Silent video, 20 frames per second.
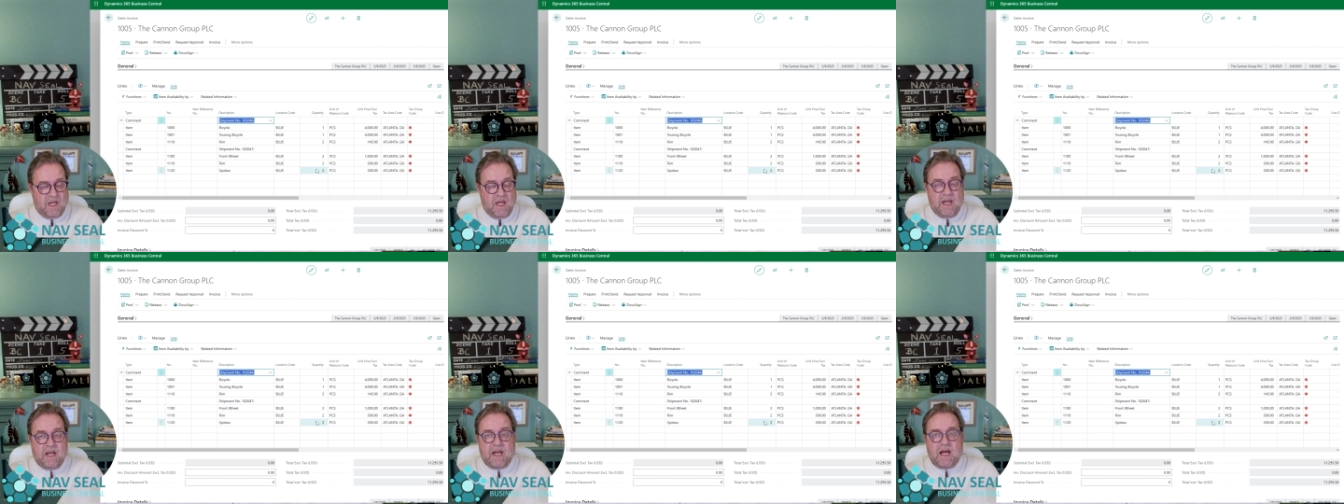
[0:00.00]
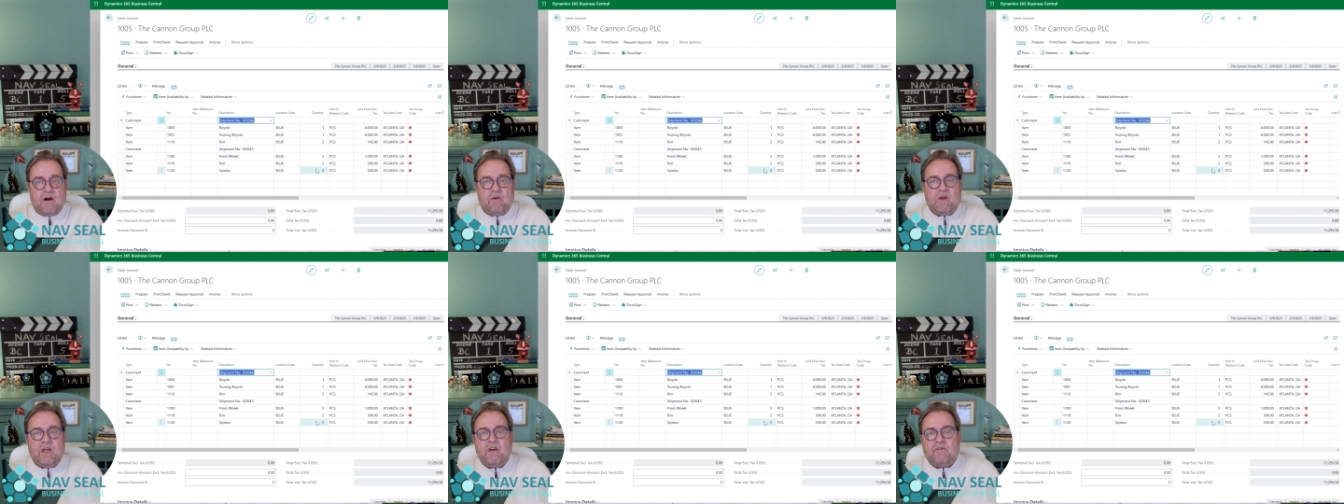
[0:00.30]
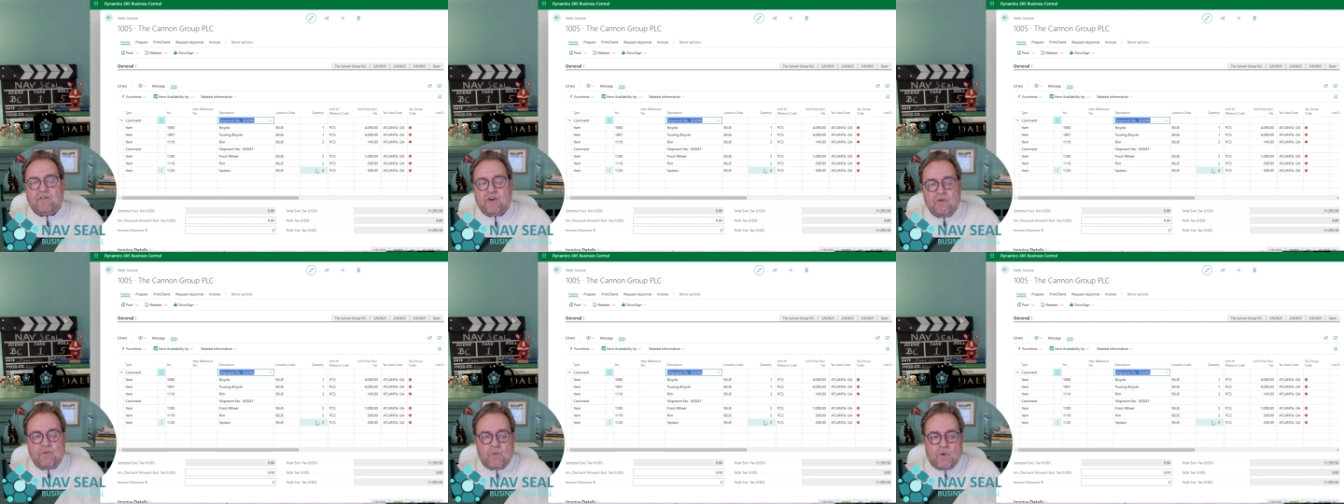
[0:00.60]
Now, if
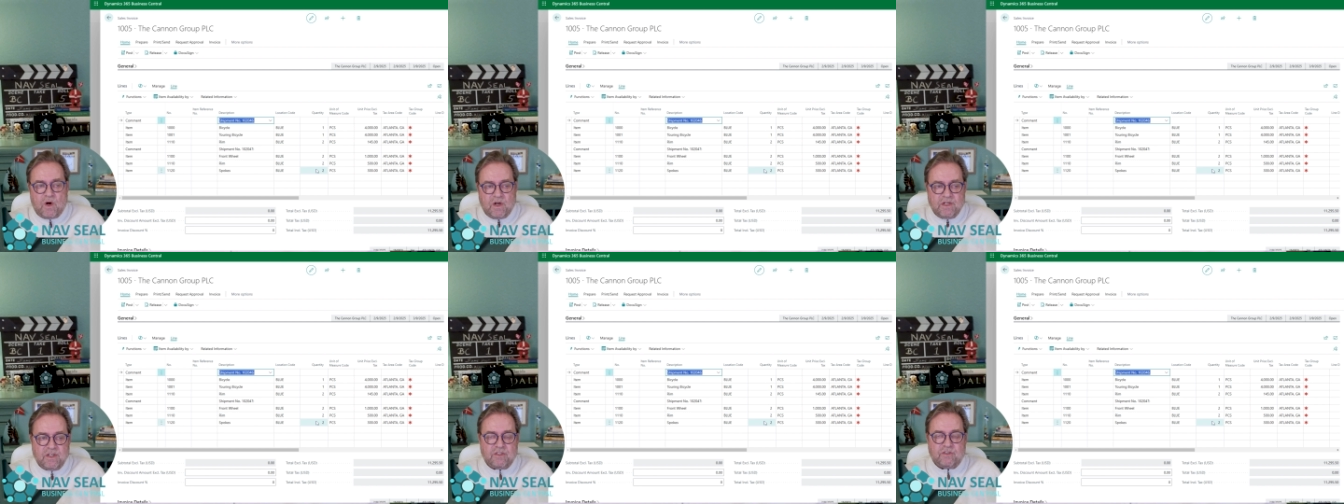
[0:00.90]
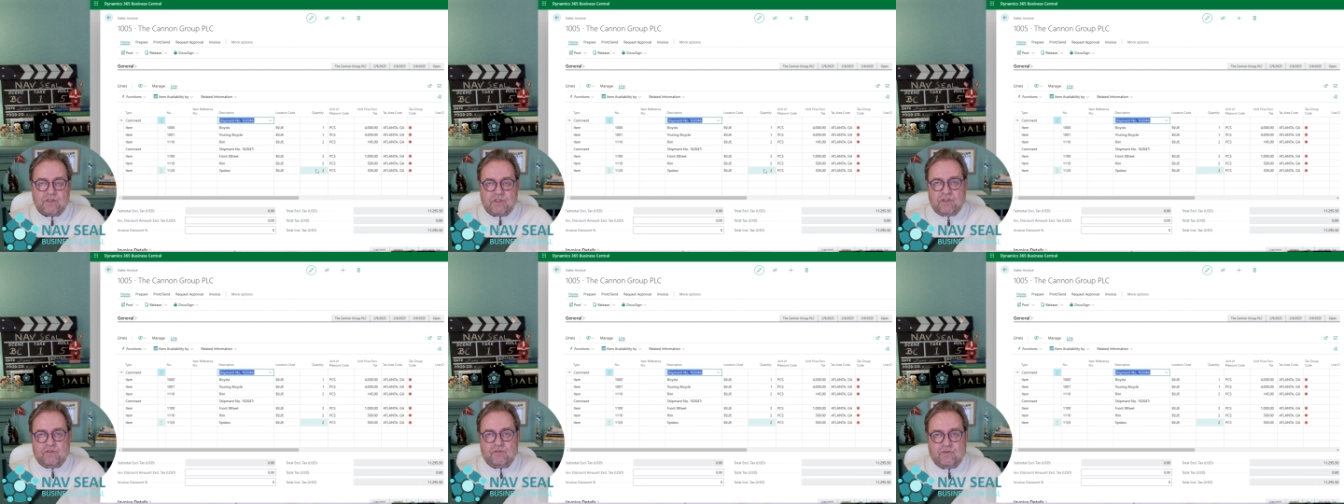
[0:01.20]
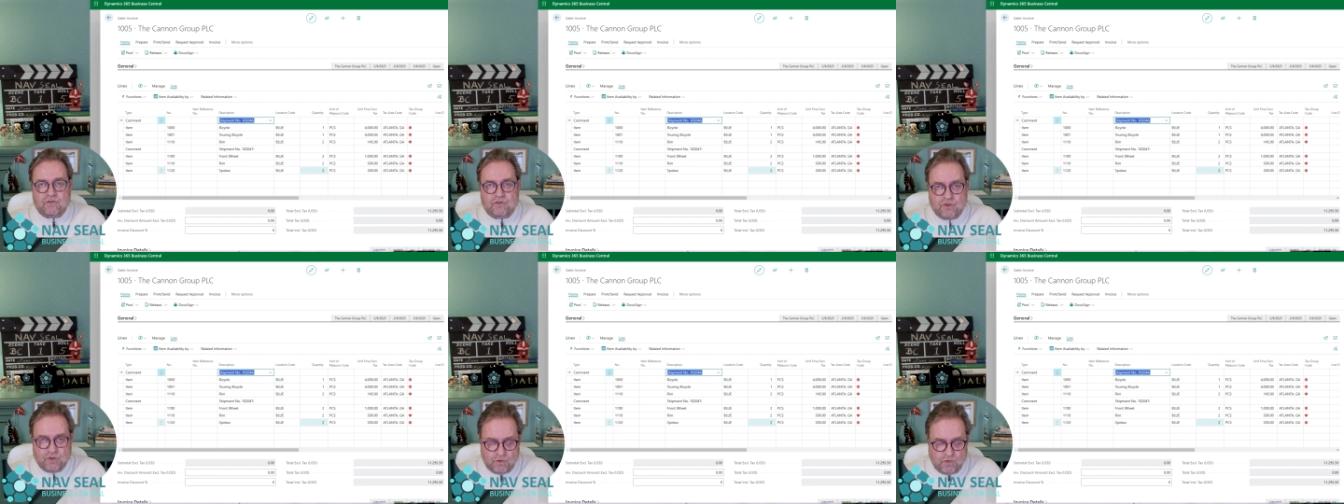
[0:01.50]
I wanted
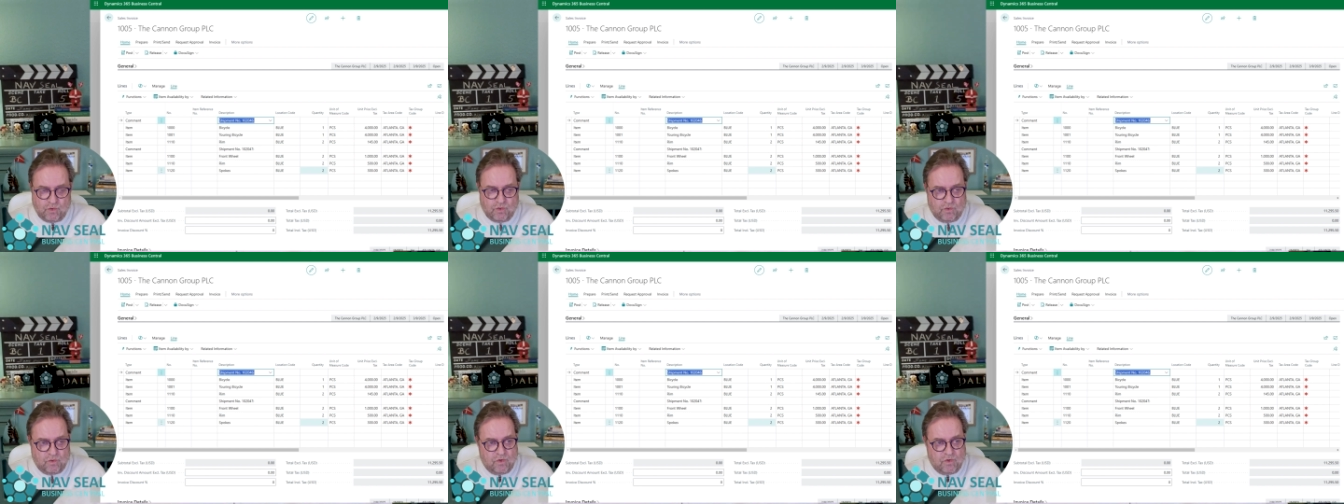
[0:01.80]
to,